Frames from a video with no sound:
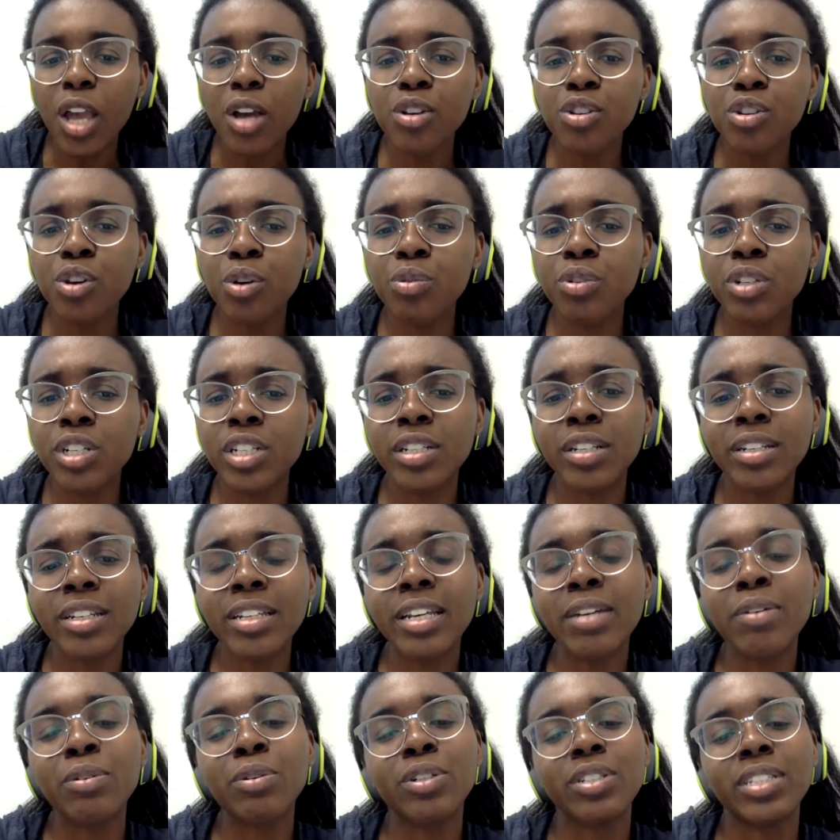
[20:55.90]
So
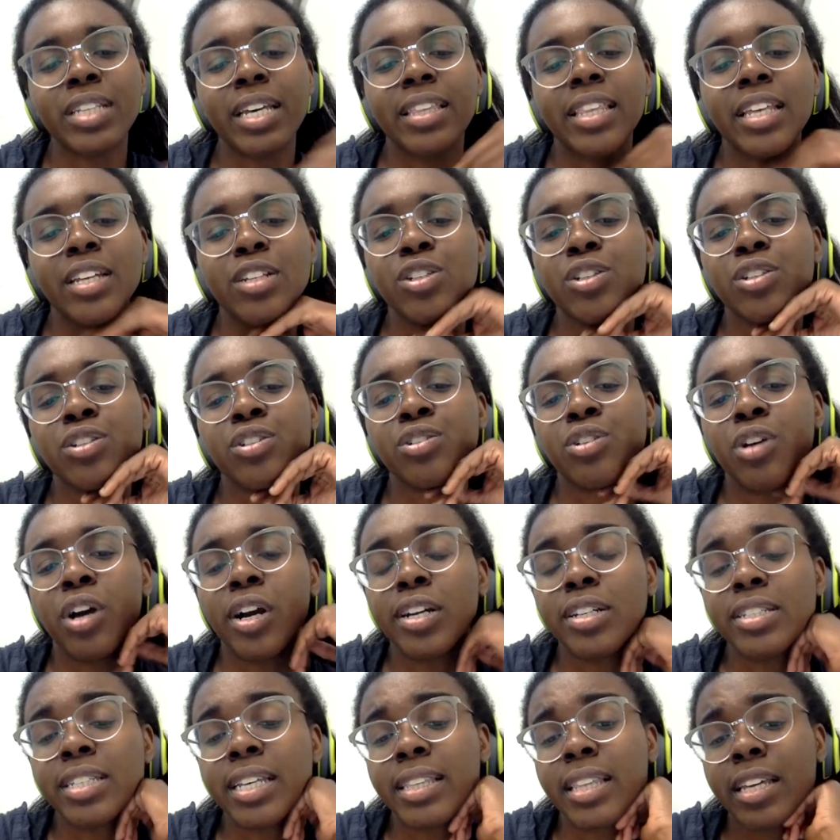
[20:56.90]
are you saying
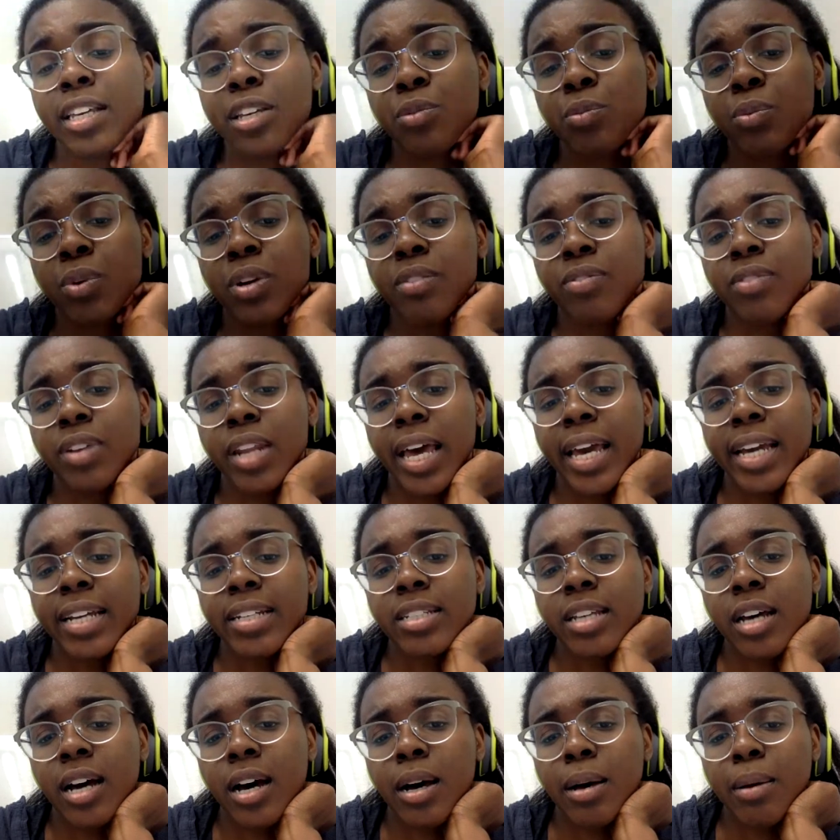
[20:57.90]
that you would have
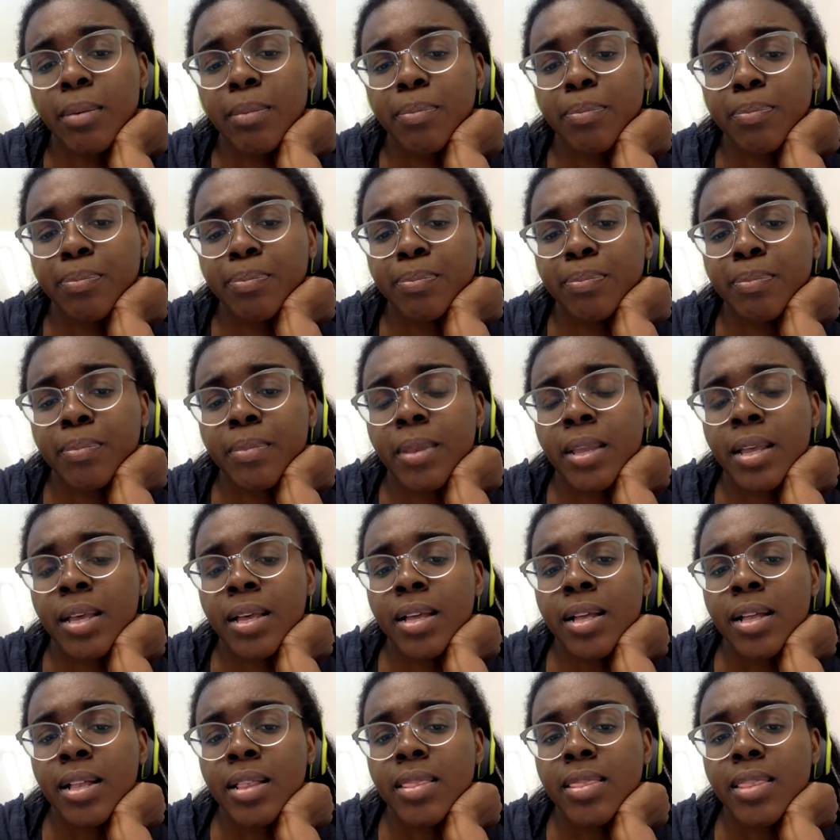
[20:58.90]
liked
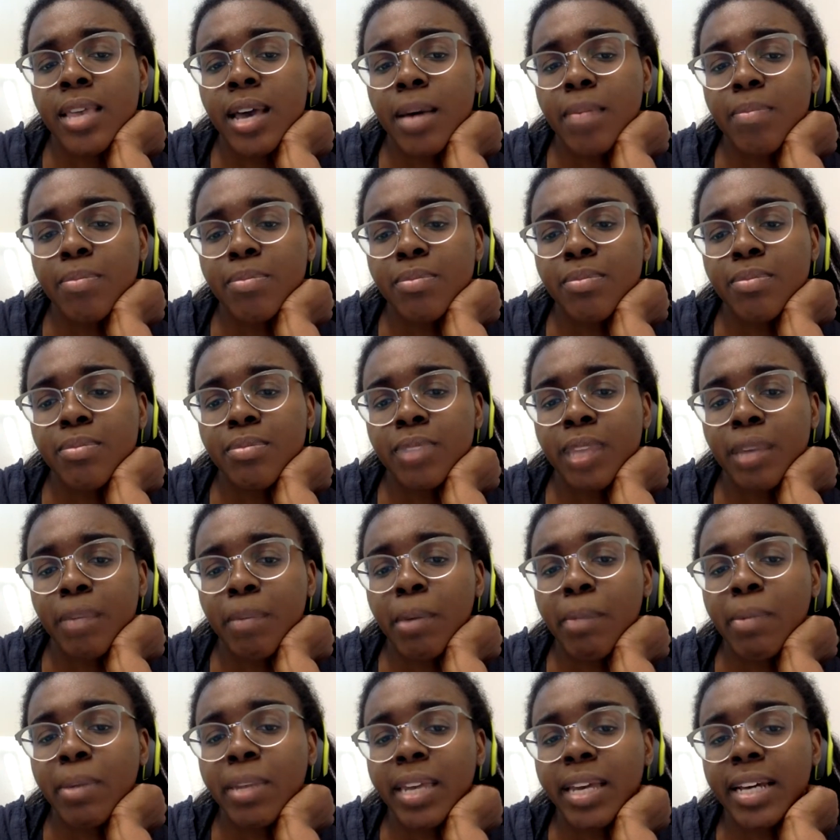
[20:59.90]
them, like
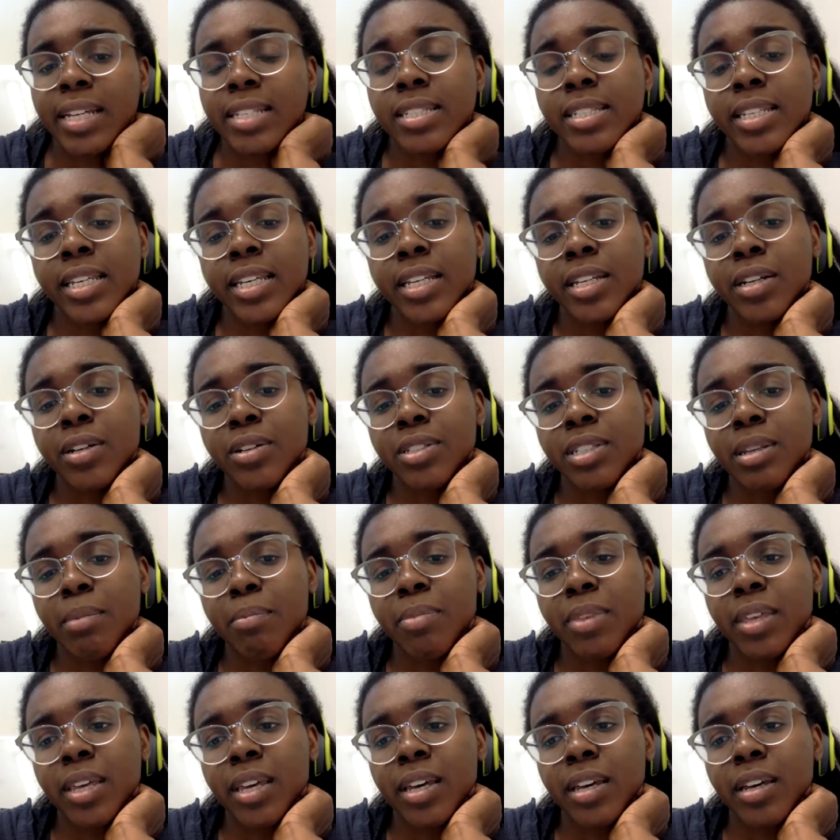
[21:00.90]
maybe like a scene or
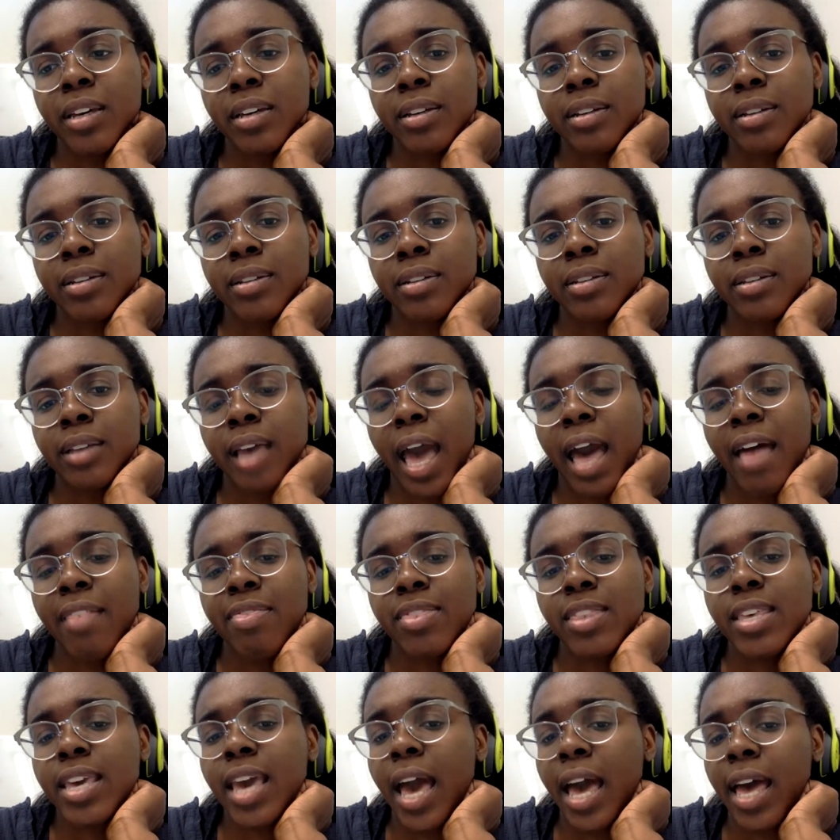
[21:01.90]
something
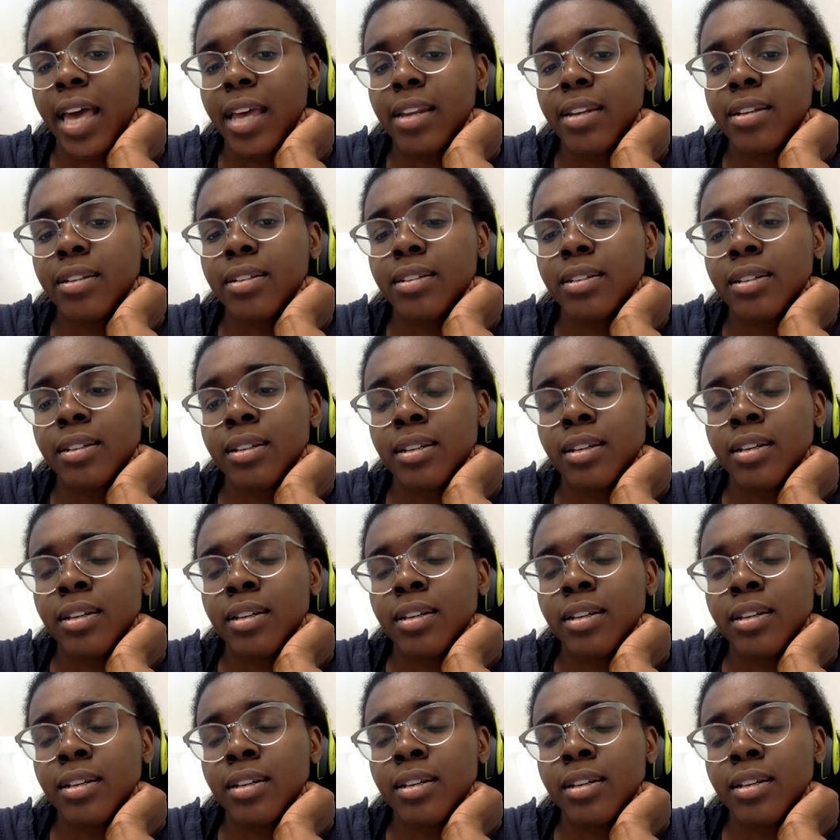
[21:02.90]
at the end